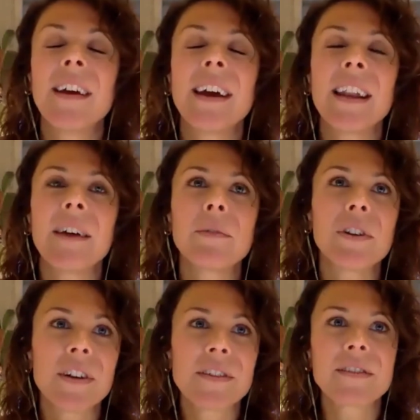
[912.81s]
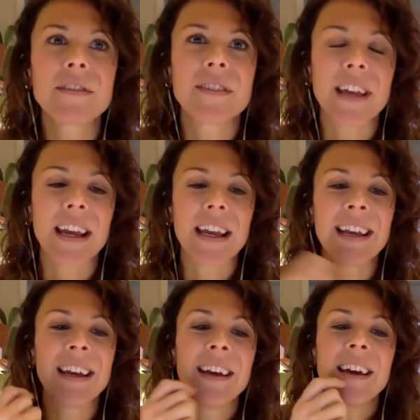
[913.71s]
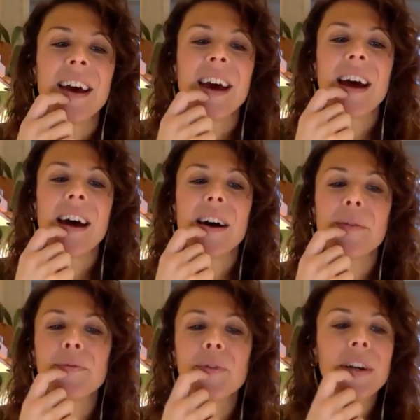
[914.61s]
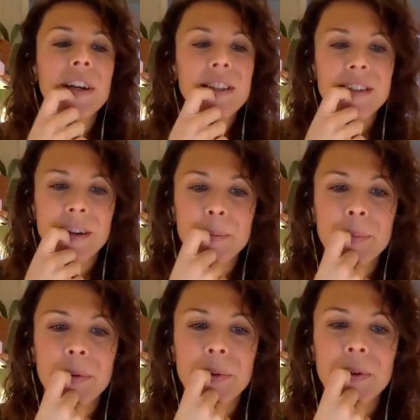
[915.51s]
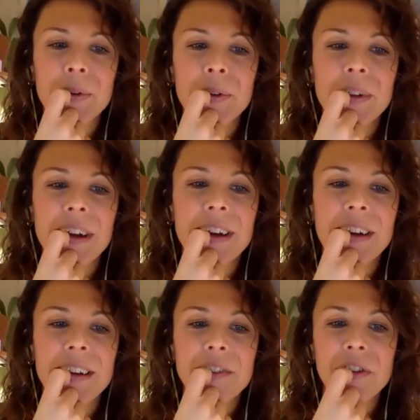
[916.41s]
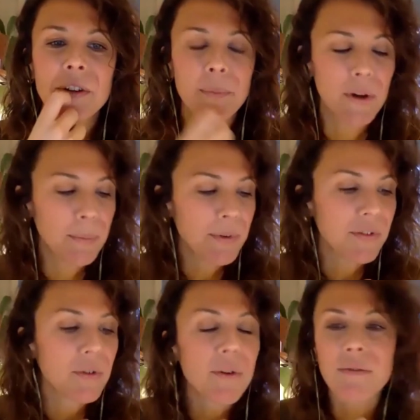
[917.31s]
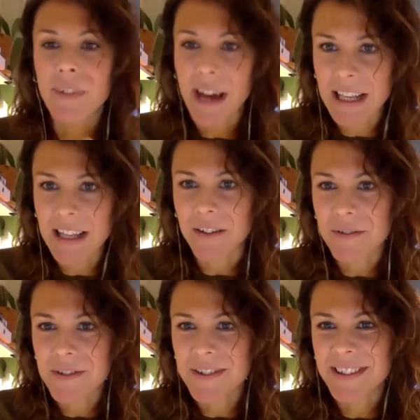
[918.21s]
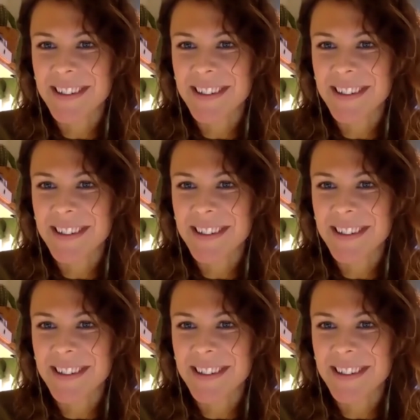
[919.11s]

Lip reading: And I would also say, for example, internal purpose or values,